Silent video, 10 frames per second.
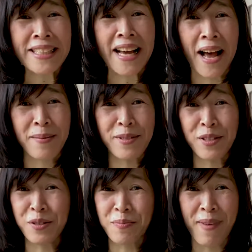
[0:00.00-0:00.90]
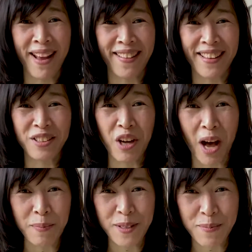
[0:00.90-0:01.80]
times to make the
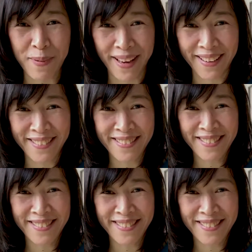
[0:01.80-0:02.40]
top spin.